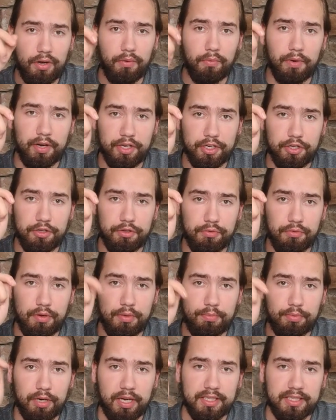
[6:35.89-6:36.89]
when you
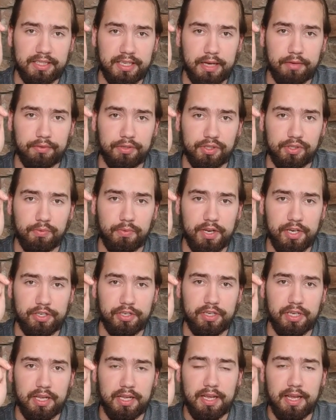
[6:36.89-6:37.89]
press down the
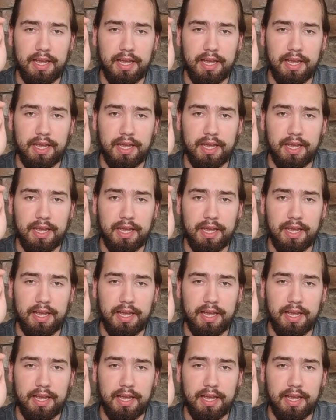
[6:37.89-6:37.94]
switch.